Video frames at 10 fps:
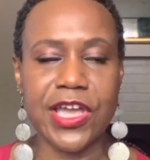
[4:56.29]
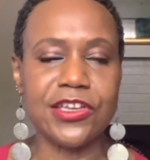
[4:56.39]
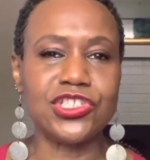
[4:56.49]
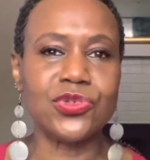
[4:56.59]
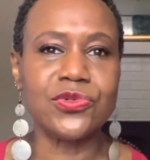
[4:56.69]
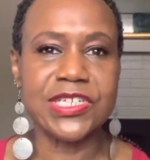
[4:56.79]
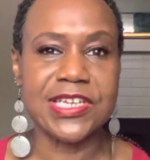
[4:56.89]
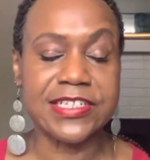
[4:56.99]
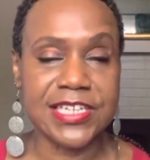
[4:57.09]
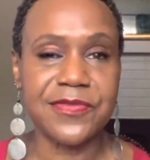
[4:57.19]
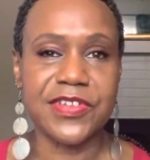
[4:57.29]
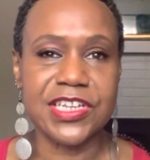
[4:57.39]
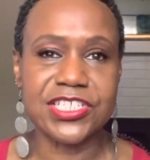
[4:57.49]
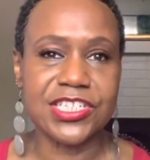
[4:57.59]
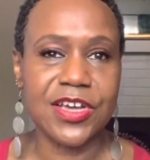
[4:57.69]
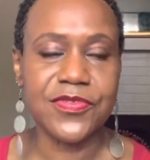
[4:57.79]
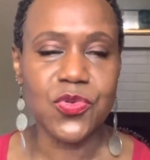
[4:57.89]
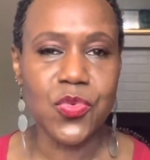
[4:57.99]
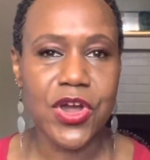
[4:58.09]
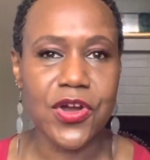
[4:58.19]
in the true definition of the
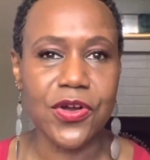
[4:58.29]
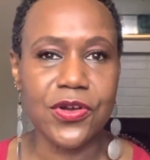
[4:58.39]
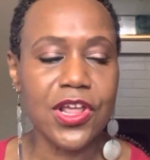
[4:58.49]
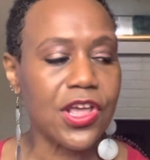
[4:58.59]
word.